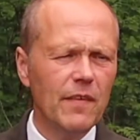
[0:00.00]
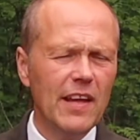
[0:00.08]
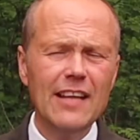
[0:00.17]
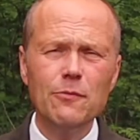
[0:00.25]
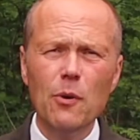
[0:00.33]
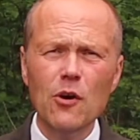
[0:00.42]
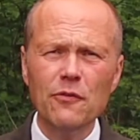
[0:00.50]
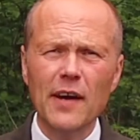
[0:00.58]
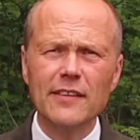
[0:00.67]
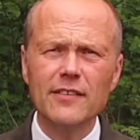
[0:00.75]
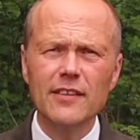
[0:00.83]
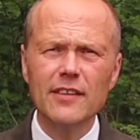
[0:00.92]
it's
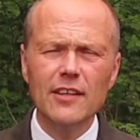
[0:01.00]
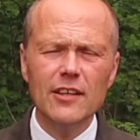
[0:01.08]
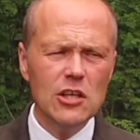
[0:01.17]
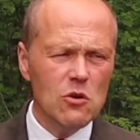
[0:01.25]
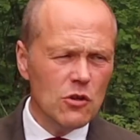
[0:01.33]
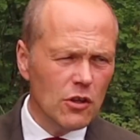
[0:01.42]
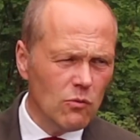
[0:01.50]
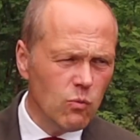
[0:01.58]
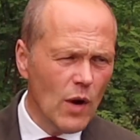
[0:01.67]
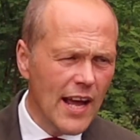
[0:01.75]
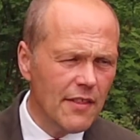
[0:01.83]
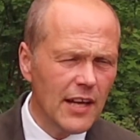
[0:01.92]
perfect. You could
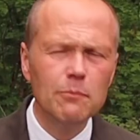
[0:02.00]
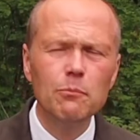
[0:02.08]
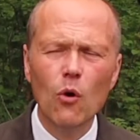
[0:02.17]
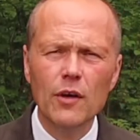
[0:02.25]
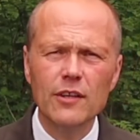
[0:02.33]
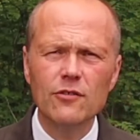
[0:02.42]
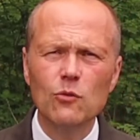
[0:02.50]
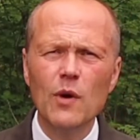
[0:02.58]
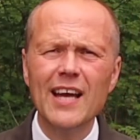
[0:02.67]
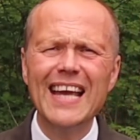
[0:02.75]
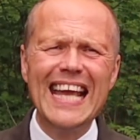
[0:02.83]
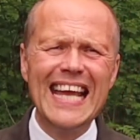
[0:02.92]
wear that pocket
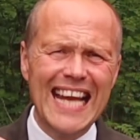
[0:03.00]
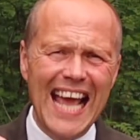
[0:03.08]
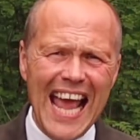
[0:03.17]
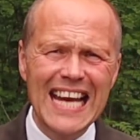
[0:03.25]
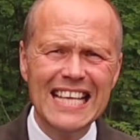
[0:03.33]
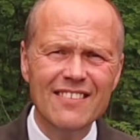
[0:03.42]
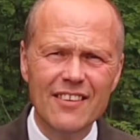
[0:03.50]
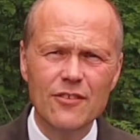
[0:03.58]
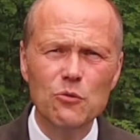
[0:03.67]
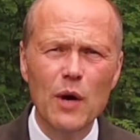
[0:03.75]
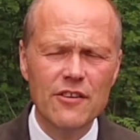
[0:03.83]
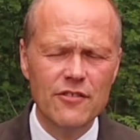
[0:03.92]
square in any
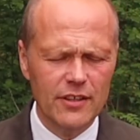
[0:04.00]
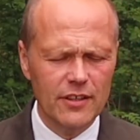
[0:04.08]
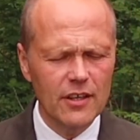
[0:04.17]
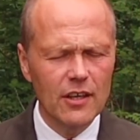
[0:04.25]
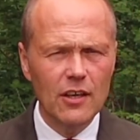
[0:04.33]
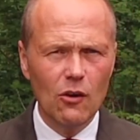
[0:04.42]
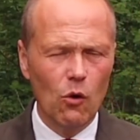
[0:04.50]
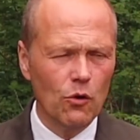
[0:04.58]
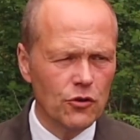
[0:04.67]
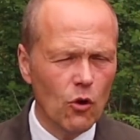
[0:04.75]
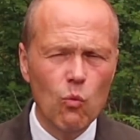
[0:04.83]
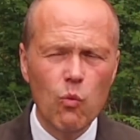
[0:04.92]
situation.
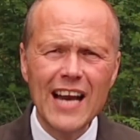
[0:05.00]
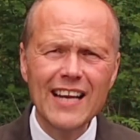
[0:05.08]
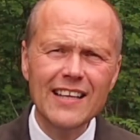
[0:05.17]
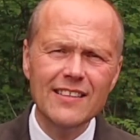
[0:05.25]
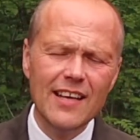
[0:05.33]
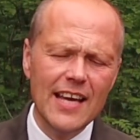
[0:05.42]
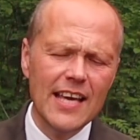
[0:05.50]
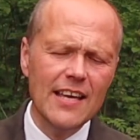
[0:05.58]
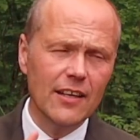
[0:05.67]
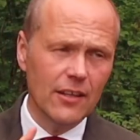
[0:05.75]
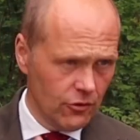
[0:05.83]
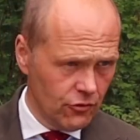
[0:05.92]
On your wedding
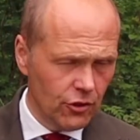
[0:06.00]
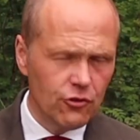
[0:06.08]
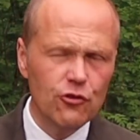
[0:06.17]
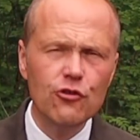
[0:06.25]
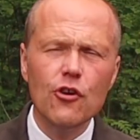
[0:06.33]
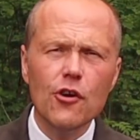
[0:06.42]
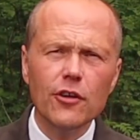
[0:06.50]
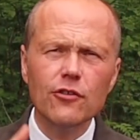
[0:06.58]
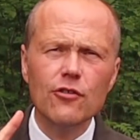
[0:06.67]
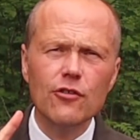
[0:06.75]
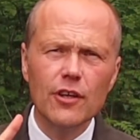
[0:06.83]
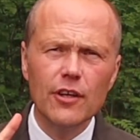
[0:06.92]
day, to
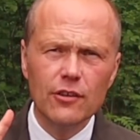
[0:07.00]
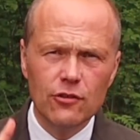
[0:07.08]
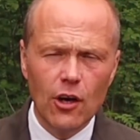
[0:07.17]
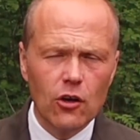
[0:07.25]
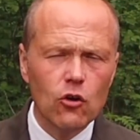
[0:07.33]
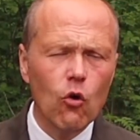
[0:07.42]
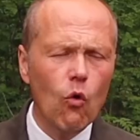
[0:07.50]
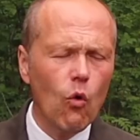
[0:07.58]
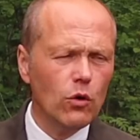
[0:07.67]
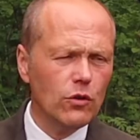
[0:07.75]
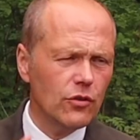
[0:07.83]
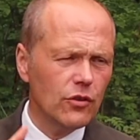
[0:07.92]
church, to
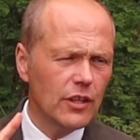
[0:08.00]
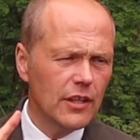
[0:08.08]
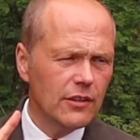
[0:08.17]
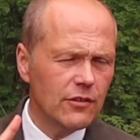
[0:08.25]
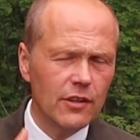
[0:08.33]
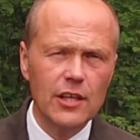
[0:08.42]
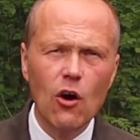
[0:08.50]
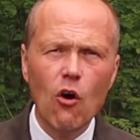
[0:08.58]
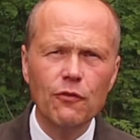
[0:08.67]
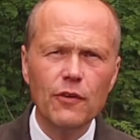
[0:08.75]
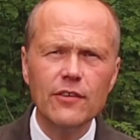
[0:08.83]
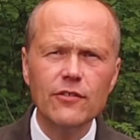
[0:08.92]
court, to the
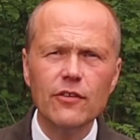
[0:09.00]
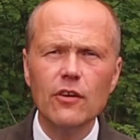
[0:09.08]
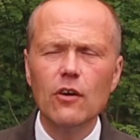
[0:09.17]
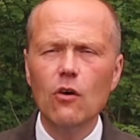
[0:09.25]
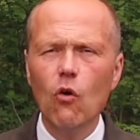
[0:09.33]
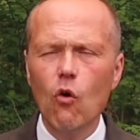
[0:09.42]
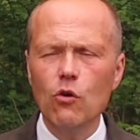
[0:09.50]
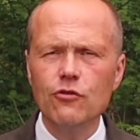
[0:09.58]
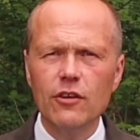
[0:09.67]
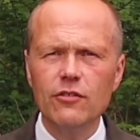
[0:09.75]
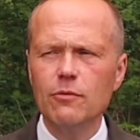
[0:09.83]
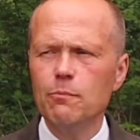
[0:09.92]
office, or
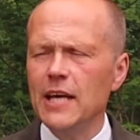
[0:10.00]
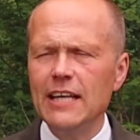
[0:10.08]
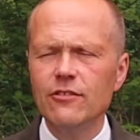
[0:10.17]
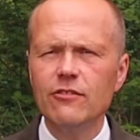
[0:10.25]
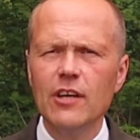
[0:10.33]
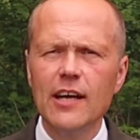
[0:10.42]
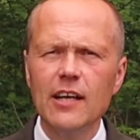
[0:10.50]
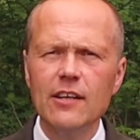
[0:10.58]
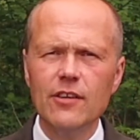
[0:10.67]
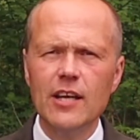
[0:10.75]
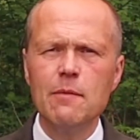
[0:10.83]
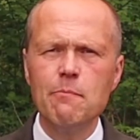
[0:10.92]
just being
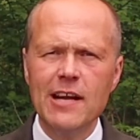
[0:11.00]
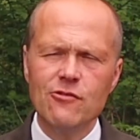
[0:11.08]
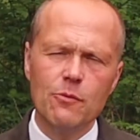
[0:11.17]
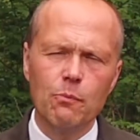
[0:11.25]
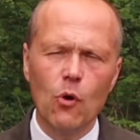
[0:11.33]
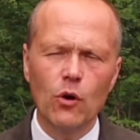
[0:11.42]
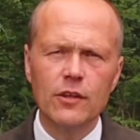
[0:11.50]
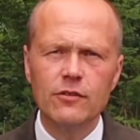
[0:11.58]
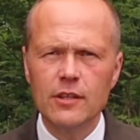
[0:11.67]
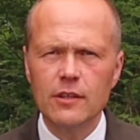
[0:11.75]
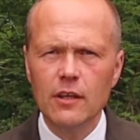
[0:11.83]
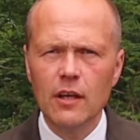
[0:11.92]
stylish in a
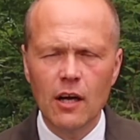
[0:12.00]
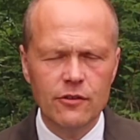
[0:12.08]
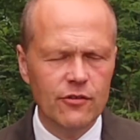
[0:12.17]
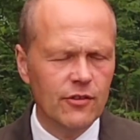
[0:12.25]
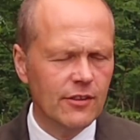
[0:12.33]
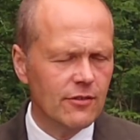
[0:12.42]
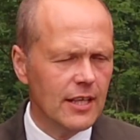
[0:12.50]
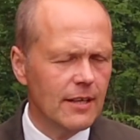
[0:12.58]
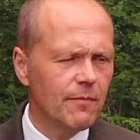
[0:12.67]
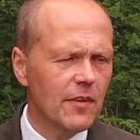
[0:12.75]
metropolitan large city.